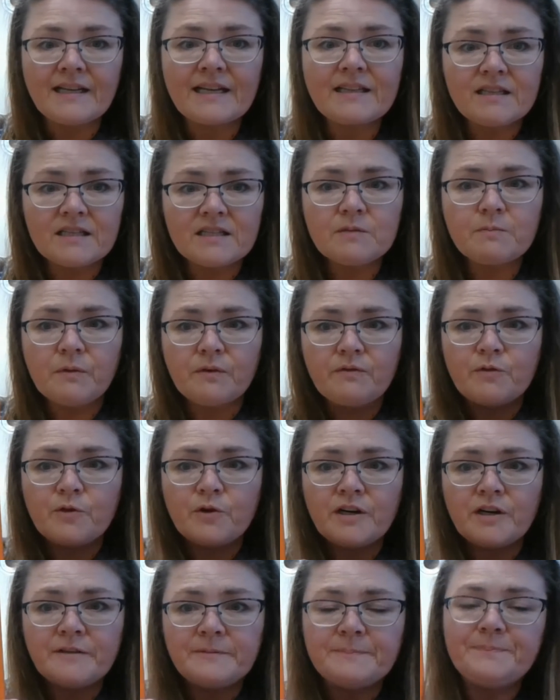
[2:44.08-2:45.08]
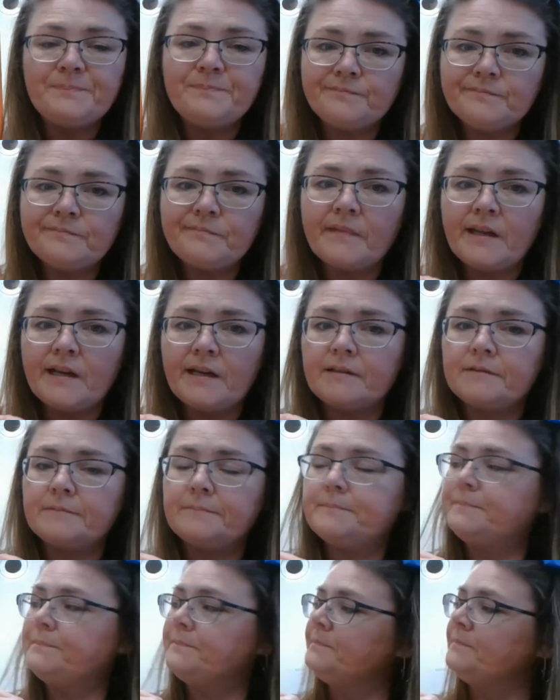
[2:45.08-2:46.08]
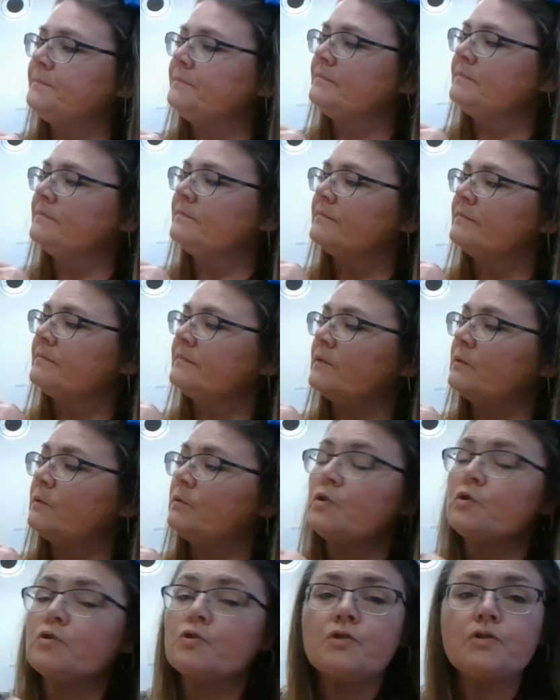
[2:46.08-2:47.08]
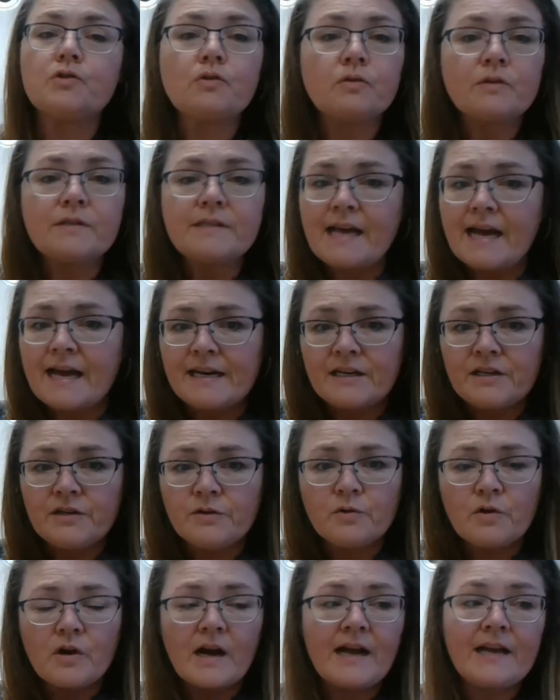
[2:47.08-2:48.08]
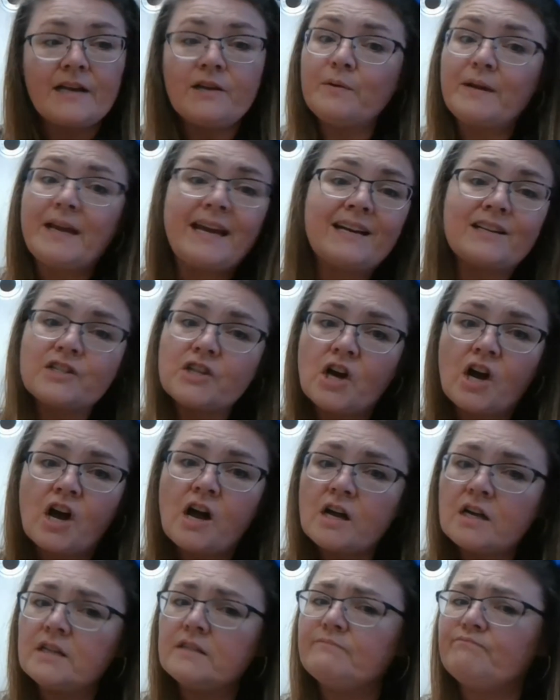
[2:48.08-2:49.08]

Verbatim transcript: like this before? Yeah. You're so sad and you cry and you can't talk.